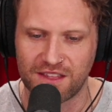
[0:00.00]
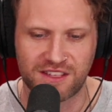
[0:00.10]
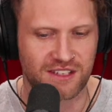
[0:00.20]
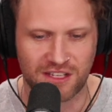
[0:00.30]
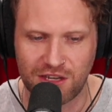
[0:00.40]

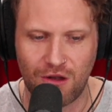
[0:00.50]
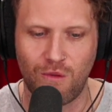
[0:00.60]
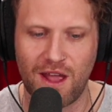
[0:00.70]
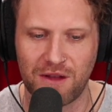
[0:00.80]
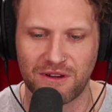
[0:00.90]
This is in no
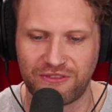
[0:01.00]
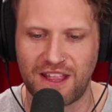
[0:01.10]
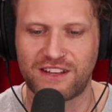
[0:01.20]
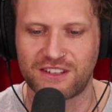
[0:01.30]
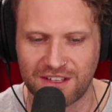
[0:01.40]
way a
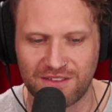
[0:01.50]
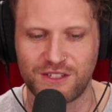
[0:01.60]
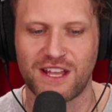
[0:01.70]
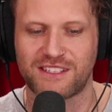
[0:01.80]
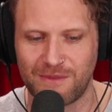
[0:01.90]
reflection of the
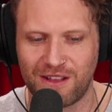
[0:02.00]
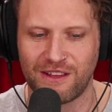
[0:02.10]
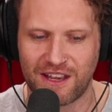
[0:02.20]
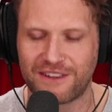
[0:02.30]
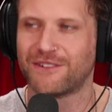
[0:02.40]

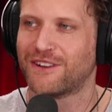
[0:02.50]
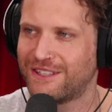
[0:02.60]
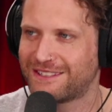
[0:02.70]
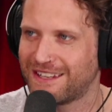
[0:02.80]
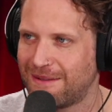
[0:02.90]
Jezebel
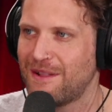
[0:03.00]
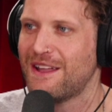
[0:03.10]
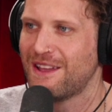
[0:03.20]
editorial team.